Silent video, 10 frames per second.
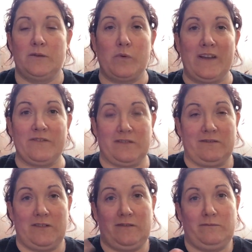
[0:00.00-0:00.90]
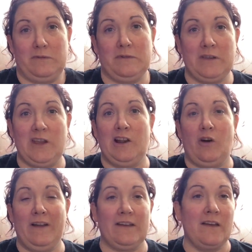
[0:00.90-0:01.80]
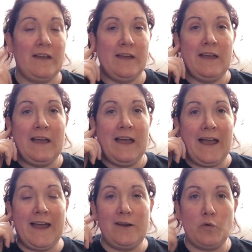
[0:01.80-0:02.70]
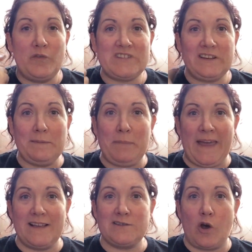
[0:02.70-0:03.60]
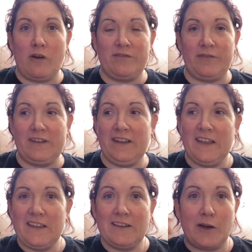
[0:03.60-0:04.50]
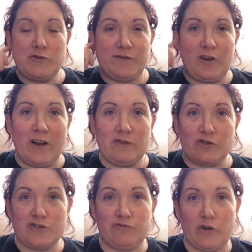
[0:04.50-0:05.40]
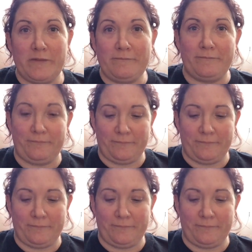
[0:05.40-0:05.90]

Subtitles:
whatever you like. And all of a sudden it pings off and goes flying across the room.